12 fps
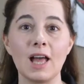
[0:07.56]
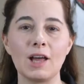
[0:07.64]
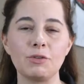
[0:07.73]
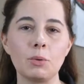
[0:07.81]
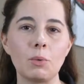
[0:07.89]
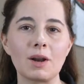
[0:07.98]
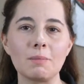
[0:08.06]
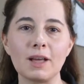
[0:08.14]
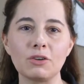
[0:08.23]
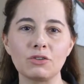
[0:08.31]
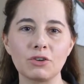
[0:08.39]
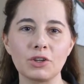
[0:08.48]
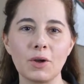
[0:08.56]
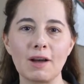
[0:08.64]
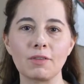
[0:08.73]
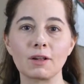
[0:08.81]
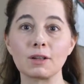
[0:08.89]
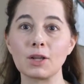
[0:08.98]
If you want to make sure you
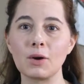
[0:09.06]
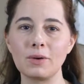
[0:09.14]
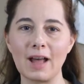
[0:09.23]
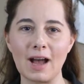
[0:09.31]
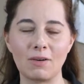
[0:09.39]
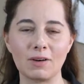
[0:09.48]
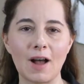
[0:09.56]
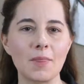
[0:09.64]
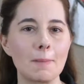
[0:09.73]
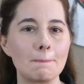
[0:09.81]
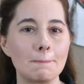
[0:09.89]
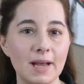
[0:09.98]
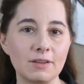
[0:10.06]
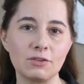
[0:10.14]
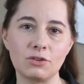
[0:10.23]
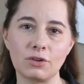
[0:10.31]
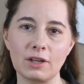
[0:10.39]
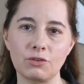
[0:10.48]
have the lowdown on the
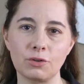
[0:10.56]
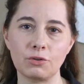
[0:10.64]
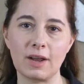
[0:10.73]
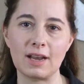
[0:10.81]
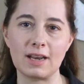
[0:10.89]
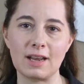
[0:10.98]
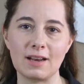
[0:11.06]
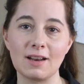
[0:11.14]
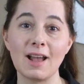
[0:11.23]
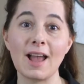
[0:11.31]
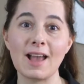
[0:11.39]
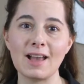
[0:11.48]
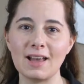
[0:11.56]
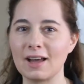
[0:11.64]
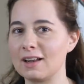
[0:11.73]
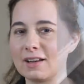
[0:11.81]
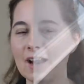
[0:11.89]
best treats for training and